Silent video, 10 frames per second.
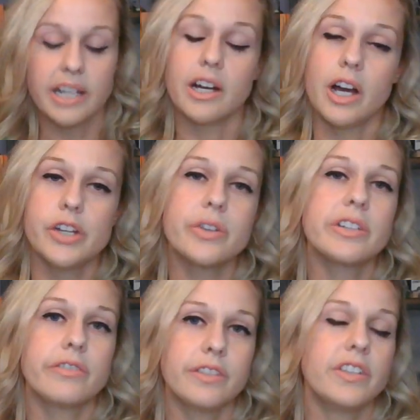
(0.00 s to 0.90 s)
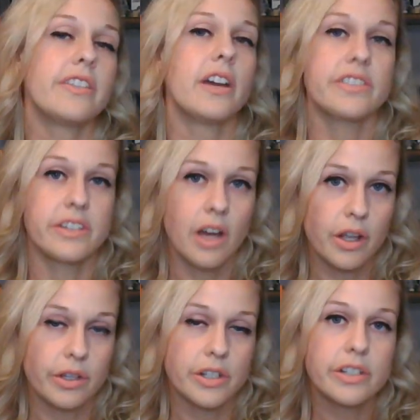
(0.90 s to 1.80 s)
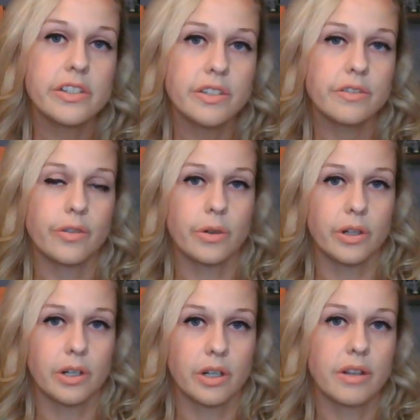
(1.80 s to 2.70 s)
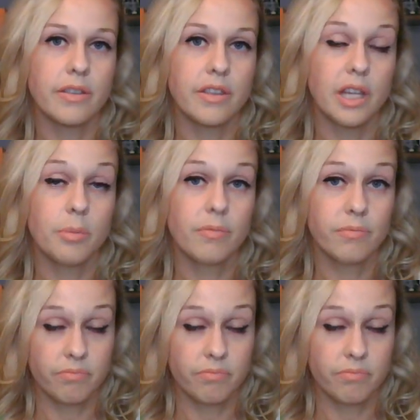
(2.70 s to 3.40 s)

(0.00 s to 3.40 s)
$150,000 for the